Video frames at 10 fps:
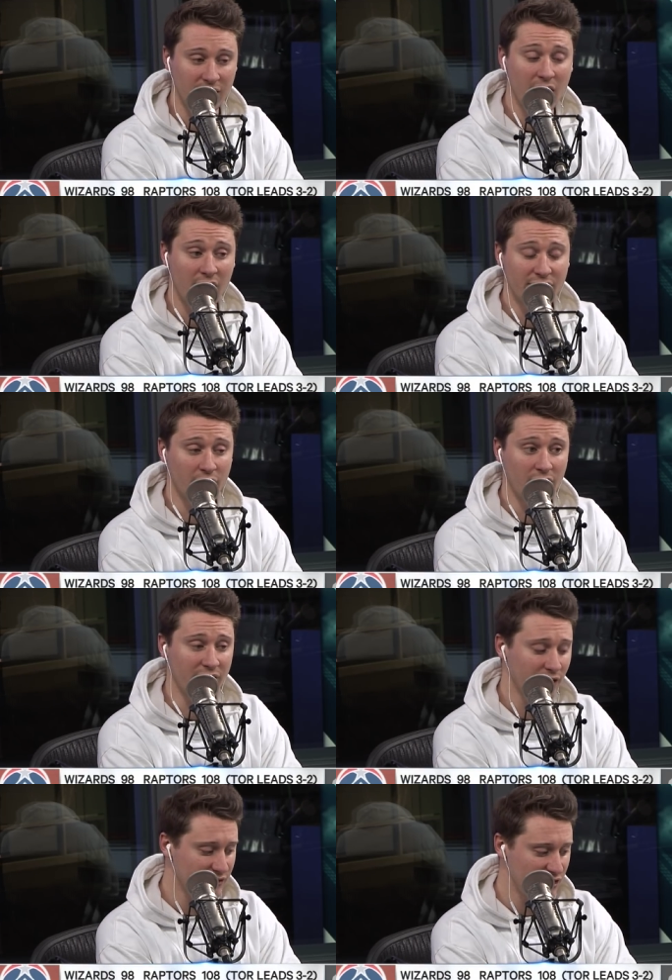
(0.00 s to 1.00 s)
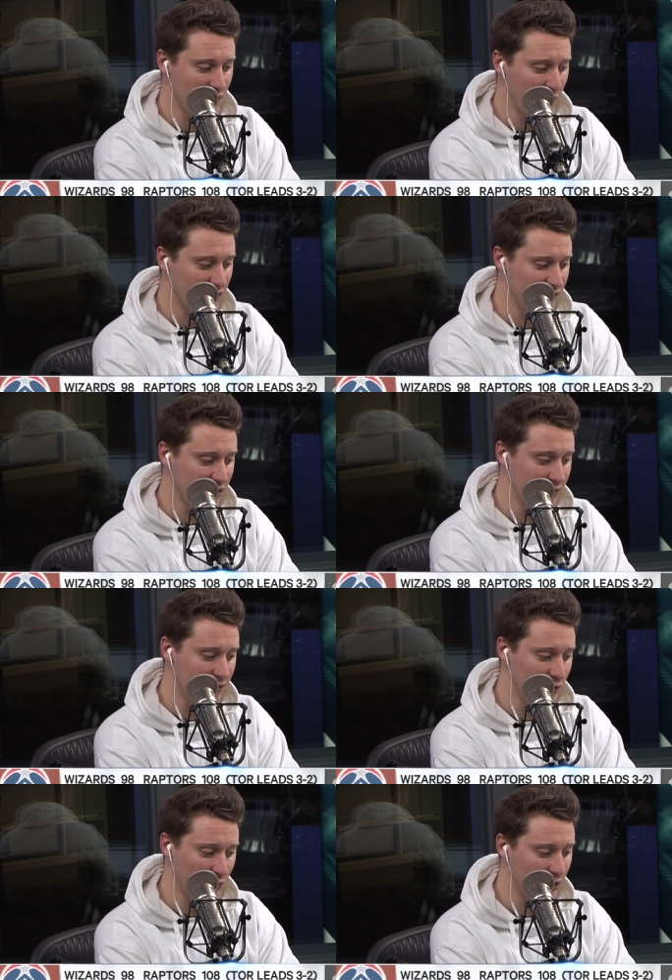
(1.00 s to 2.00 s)
Yeah, I thought I thought CJ Miles did
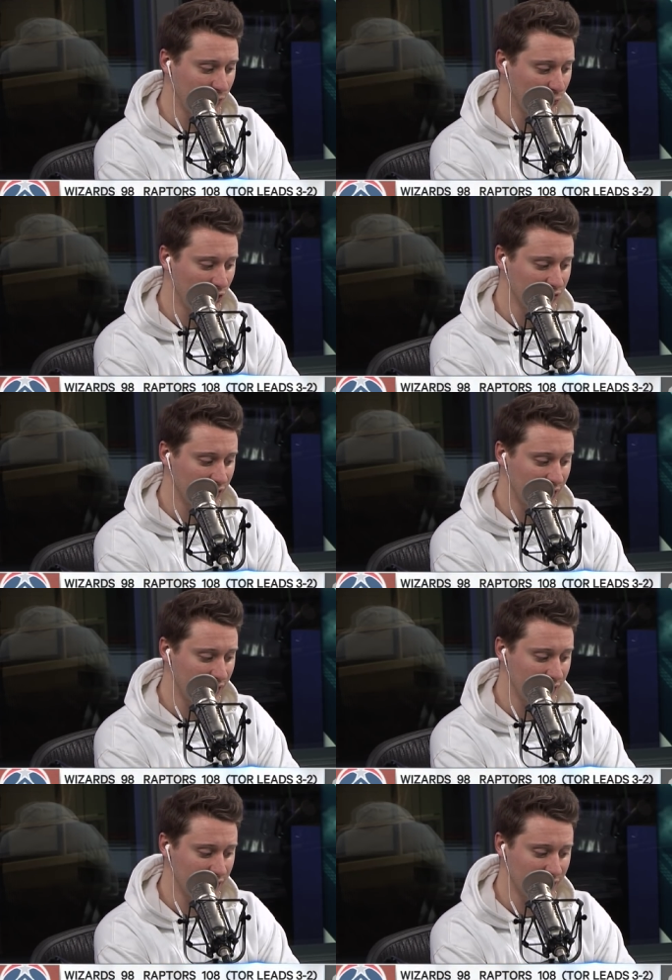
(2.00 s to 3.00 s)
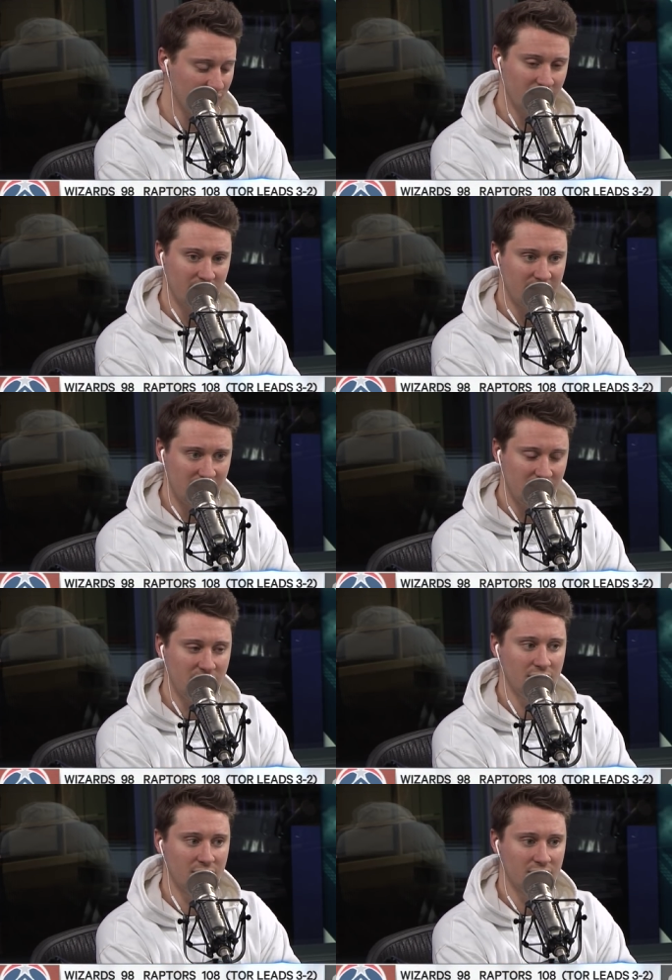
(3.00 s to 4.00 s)
incredibly well tonight, and
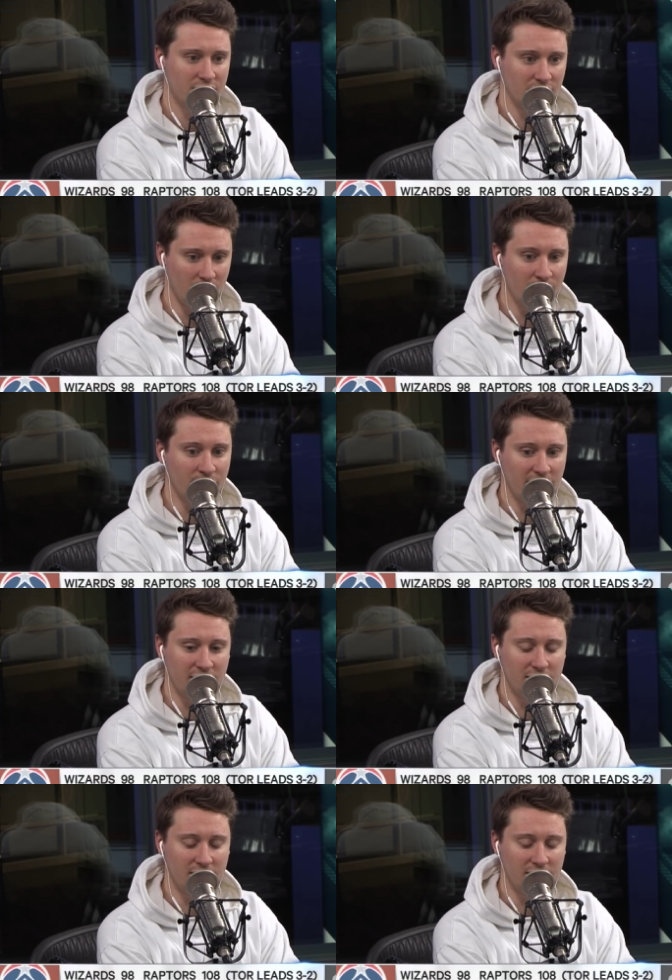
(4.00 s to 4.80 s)
he, DeLon Wright,